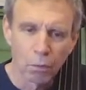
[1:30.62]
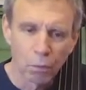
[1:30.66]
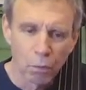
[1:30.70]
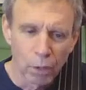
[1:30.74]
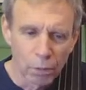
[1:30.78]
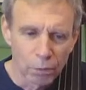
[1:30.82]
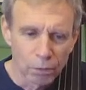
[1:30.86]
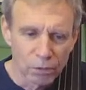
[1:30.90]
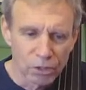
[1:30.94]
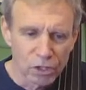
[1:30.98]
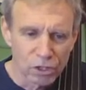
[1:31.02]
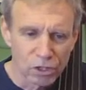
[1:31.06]

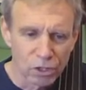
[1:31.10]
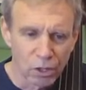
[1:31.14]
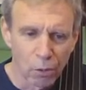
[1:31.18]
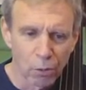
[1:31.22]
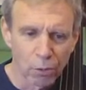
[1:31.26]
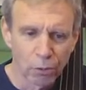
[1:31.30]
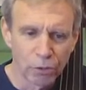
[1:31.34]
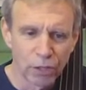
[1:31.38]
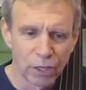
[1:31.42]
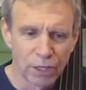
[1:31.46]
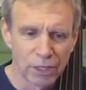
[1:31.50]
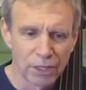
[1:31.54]
we will
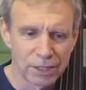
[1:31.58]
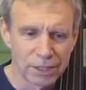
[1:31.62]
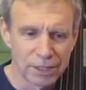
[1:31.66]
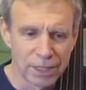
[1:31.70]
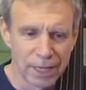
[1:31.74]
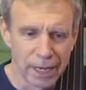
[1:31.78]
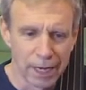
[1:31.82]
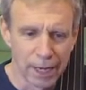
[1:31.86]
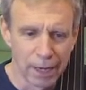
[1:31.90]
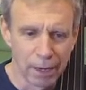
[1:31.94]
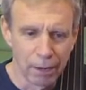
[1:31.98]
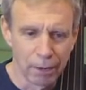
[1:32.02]
slow things
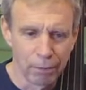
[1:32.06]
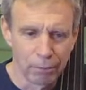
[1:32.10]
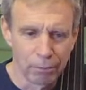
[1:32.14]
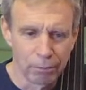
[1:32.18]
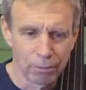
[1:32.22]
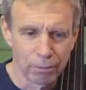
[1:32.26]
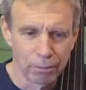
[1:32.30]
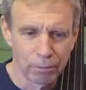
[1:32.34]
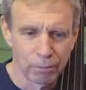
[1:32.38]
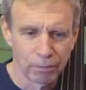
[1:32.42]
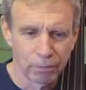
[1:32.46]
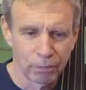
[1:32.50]
down
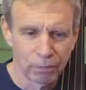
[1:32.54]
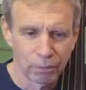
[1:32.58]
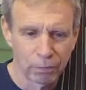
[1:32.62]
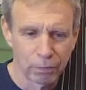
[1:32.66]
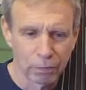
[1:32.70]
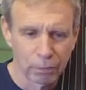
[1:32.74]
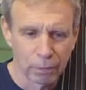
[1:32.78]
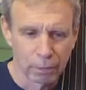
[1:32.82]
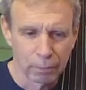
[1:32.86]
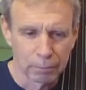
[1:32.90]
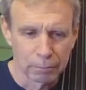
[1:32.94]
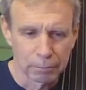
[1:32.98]

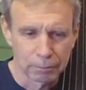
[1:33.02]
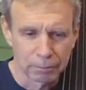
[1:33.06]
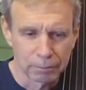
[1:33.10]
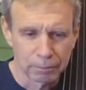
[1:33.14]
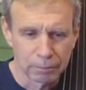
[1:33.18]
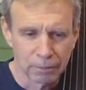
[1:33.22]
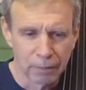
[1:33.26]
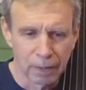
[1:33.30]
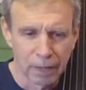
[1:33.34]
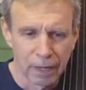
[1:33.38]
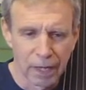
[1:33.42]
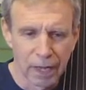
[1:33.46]

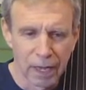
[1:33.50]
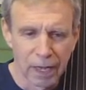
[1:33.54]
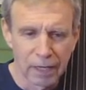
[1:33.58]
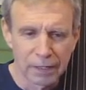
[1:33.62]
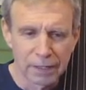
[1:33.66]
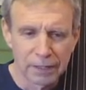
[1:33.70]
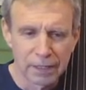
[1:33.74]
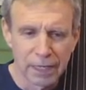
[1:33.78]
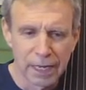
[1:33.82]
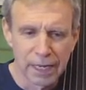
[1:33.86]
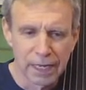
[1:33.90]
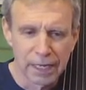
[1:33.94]

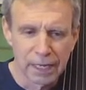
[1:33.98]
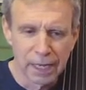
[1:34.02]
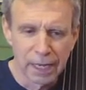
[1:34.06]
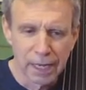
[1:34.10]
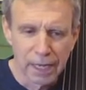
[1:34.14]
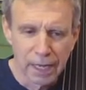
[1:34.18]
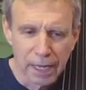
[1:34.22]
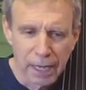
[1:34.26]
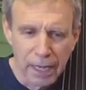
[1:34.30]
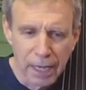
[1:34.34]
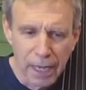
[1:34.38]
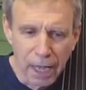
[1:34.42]
and take
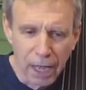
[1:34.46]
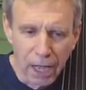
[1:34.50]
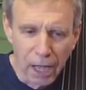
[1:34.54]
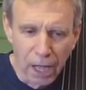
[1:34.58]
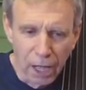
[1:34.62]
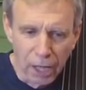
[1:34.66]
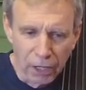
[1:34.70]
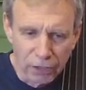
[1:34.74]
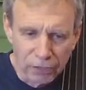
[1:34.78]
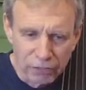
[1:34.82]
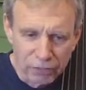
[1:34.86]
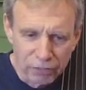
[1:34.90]

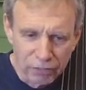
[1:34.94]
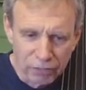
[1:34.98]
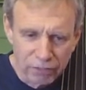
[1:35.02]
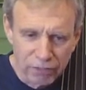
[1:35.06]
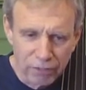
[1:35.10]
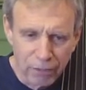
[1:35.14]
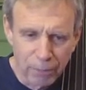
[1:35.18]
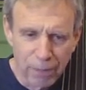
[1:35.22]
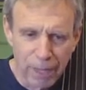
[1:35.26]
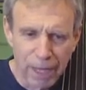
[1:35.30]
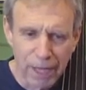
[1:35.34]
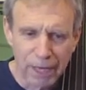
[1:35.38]
a
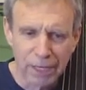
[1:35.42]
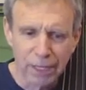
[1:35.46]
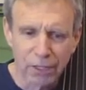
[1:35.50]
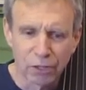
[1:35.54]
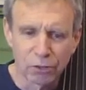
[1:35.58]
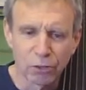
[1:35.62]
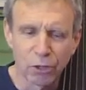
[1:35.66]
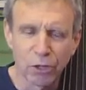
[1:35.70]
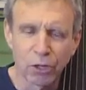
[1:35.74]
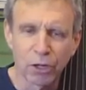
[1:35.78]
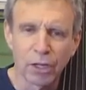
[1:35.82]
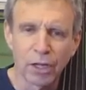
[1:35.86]

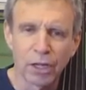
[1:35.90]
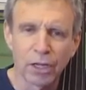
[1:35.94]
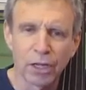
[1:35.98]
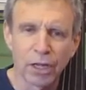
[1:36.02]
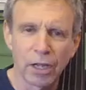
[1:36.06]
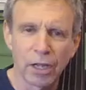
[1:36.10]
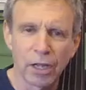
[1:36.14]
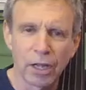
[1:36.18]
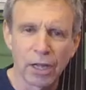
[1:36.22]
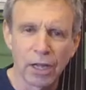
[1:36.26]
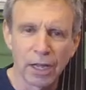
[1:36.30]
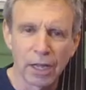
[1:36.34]
systematic look
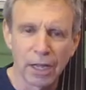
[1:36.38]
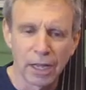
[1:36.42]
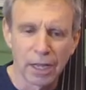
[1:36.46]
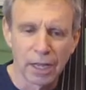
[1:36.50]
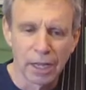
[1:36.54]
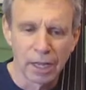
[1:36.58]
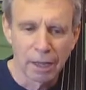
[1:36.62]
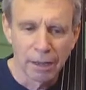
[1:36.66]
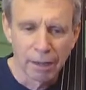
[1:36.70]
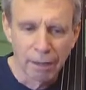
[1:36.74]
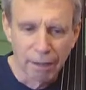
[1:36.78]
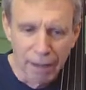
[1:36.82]

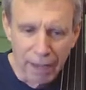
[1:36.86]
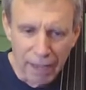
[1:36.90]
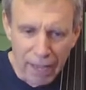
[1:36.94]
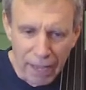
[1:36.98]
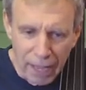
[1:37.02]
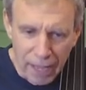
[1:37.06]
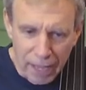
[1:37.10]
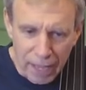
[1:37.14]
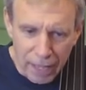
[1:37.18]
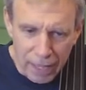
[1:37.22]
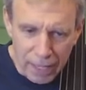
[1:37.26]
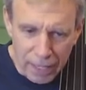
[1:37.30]

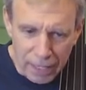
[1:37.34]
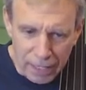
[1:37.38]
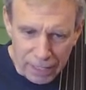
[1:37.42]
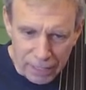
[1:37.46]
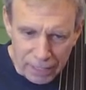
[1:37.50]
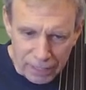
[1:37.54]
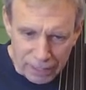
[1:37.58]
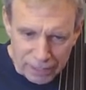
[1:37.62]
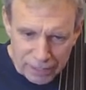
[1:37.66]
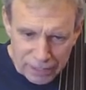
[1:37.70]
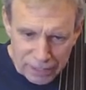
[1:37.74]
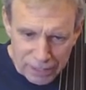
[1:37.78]

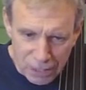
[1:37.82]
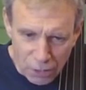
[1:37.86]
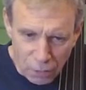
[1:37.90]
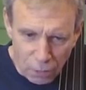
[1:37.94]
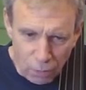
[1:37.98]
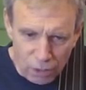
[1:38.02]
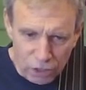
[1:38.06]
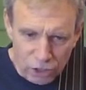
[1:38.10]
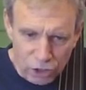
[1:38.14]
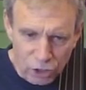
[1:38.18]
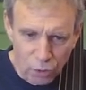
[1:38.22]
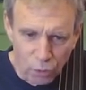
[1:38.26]
in a
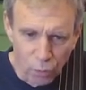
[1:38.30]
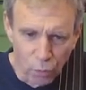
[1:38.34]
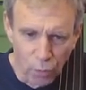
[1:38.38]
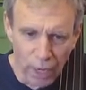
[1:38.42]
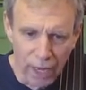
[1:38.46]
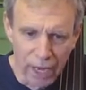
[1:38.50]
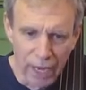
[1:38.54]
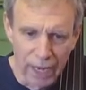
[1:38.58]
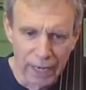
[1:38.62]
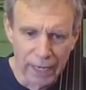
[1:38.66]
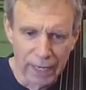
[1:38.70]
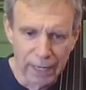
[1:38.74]
sequential
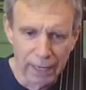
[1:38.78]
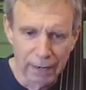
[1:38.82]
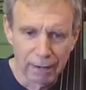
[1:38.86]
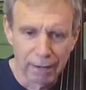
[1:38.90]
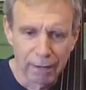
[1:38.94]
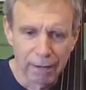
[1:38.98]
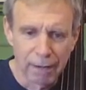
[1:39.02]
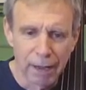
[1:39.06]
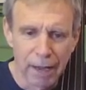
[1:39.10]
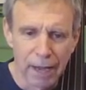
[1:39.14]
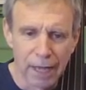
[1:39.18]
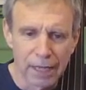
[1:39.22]
way
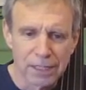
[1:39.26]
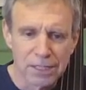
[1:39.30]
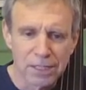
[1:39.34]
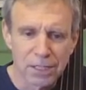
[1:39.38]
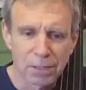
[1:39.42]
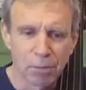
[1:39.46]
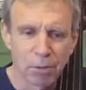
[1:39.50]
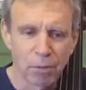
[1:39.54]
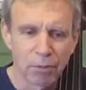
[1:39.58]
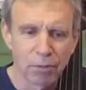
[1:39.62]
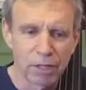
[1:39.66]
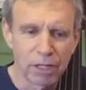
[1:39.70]
at
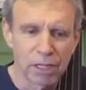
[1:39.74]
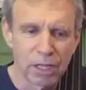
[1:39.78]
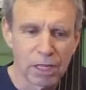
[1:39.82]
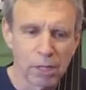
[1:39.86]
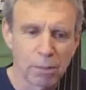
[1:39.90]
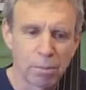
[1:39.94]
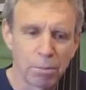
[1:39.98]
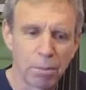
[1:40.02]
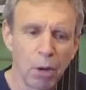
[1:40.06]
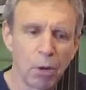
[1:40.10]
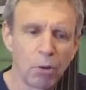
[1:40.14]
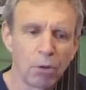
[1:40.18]
some of the
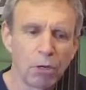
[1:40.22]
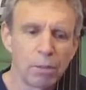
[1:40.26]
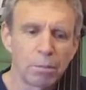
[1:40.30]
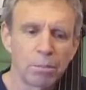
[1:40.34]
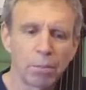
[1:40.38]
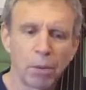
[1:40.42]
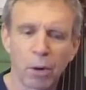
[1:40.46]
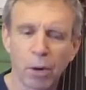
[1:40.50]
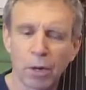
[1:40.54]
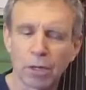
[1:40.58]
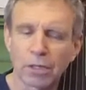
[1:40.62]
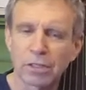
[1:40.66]
component
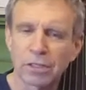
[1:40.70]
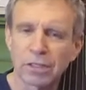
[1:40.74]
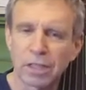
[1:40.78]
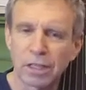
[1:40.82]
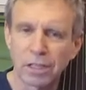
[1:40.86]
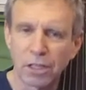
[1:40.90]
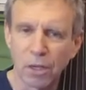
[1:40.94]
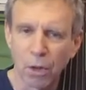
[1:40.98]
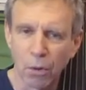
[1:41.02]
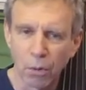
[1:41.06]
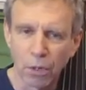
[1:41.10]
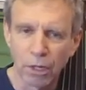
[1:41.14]
parts
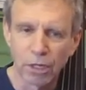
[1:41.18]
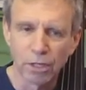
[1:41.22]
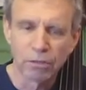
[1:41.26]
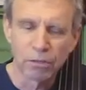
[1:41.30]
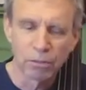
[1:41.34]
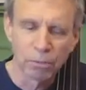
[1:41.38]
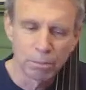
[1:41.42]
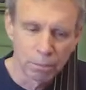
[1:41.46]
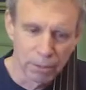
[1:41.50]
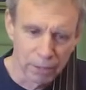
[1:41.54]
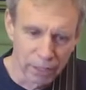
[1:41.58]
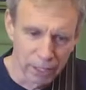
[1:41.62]
that go
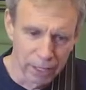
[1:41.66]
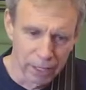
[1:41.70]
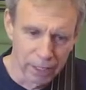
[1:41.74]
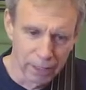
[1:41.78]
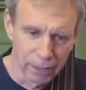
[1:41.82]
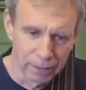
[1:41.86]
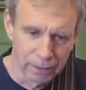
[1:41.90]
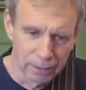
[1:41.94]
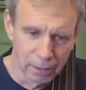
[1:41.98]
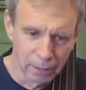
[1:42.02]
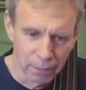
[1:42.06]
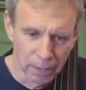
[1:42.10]
into
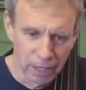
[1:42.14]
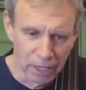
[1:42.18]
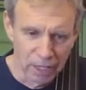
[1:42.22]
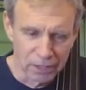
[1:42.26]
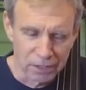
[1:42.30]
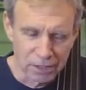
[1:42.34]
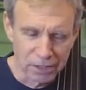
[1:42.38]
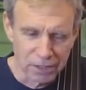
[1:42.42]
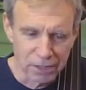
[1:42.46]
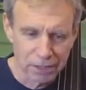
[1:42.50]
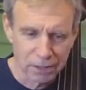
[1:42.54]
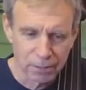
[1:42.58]
playing the
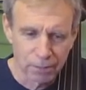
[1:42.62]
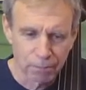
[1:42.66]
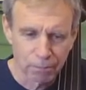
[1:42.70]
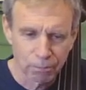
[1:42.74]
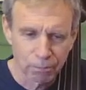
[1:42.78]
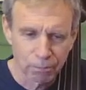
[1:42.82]
bass.